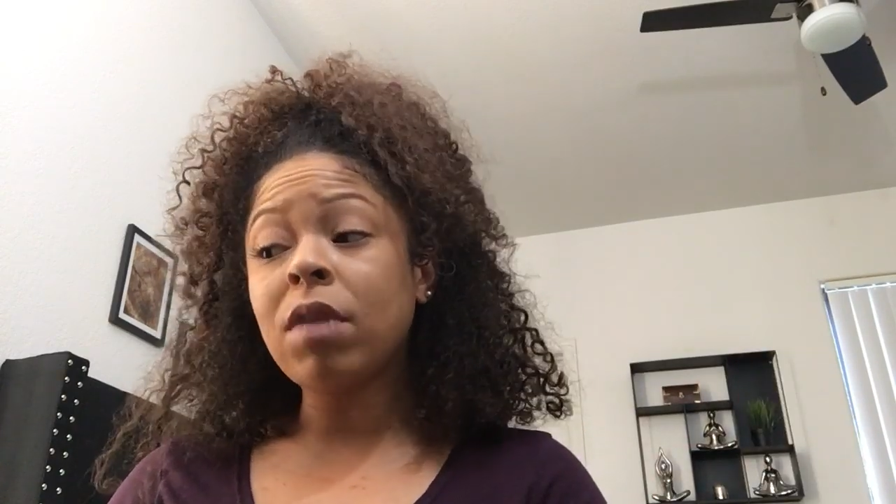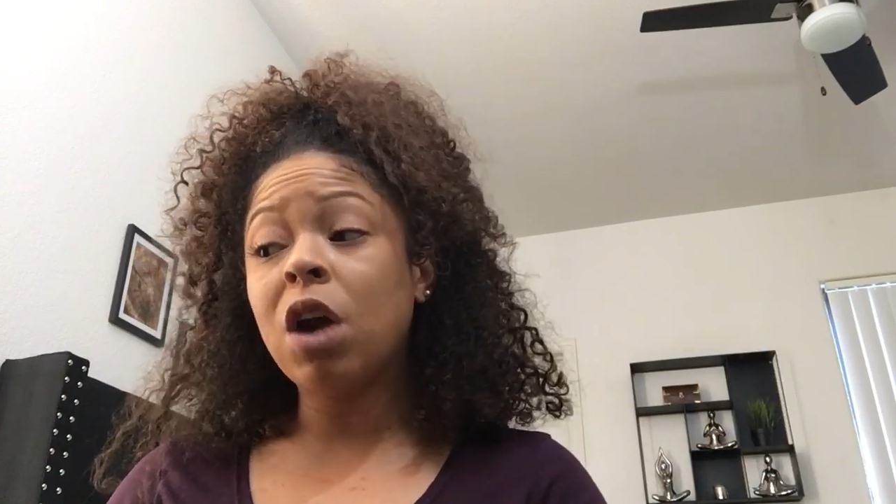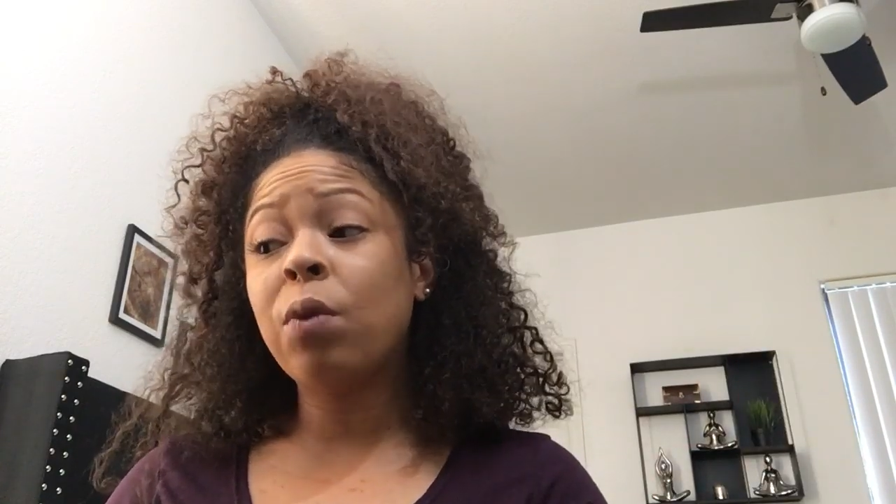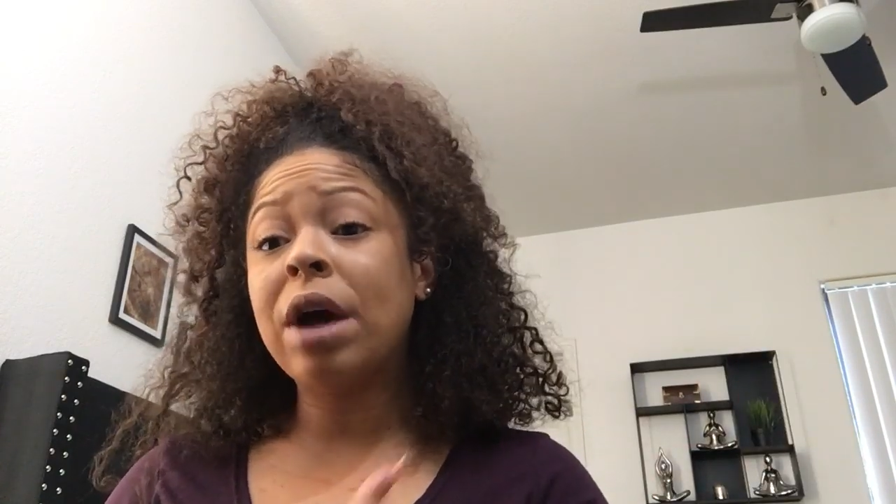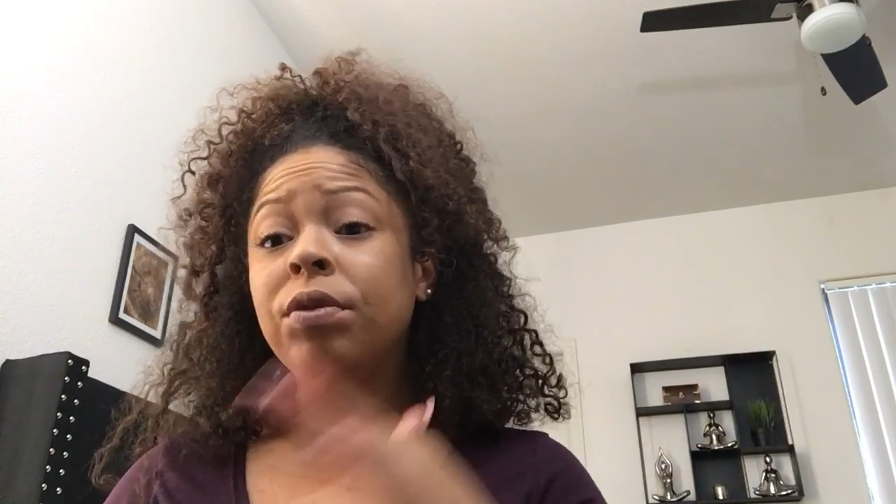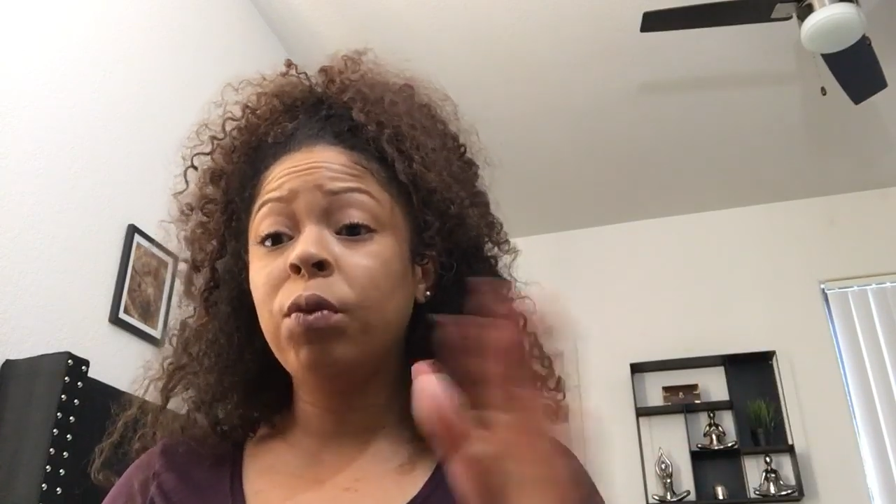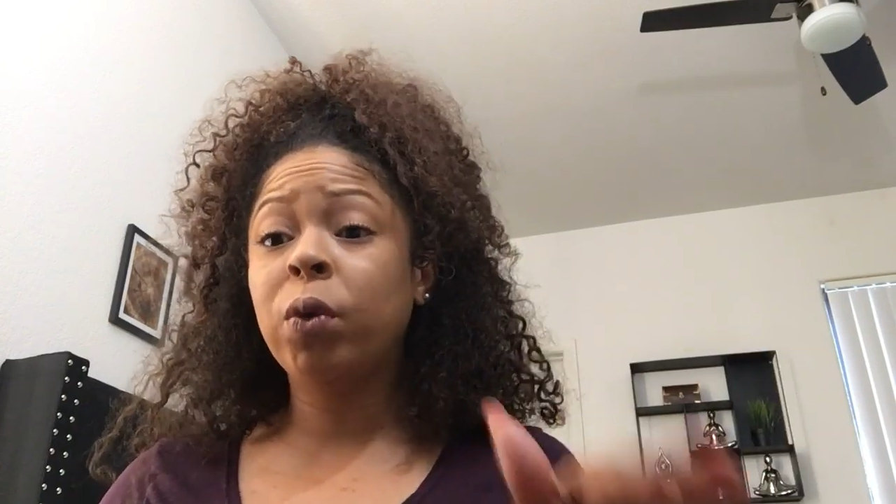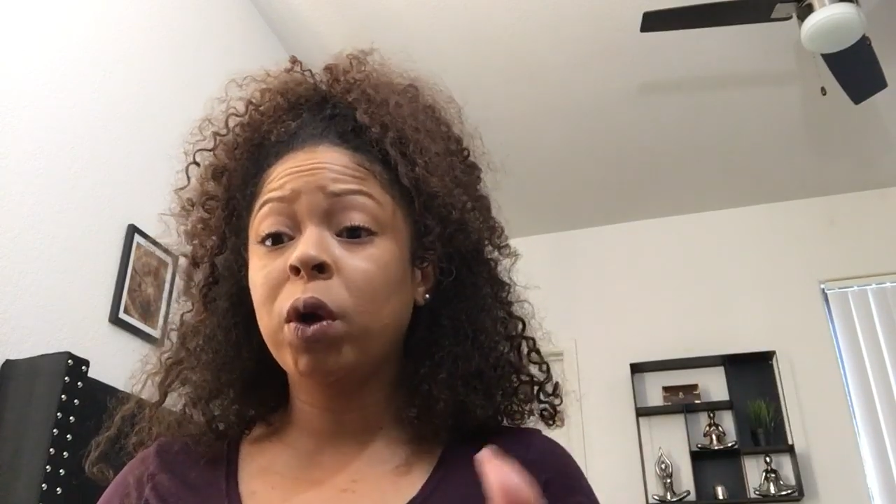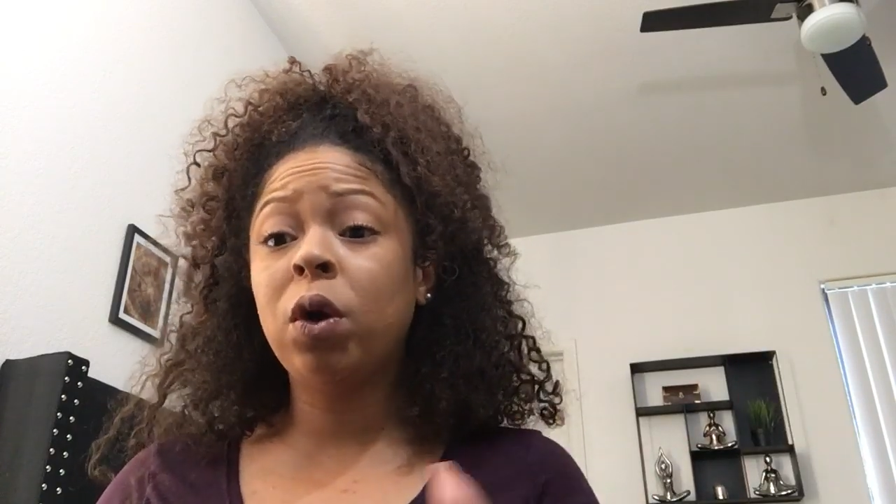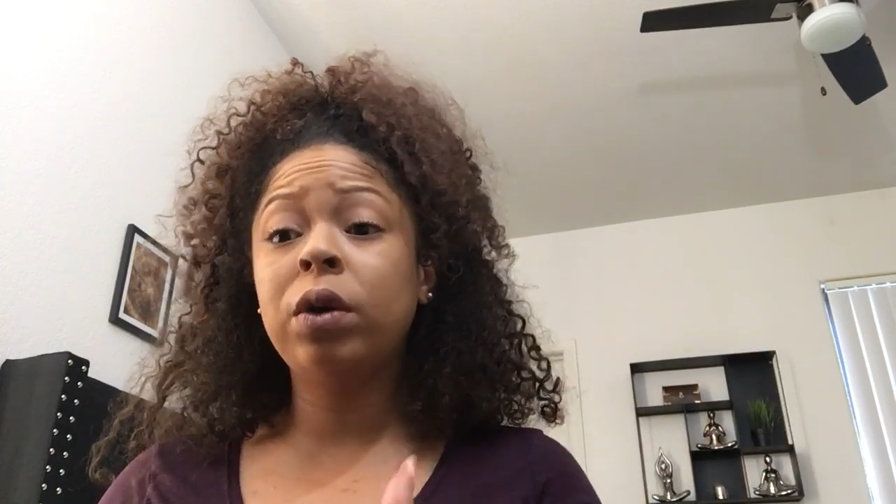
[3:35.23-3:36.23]
around the
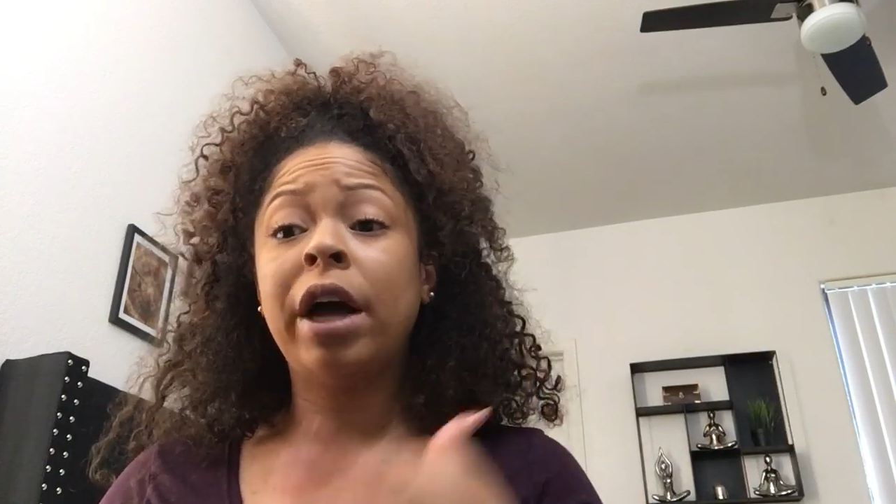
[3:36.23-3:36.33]
world,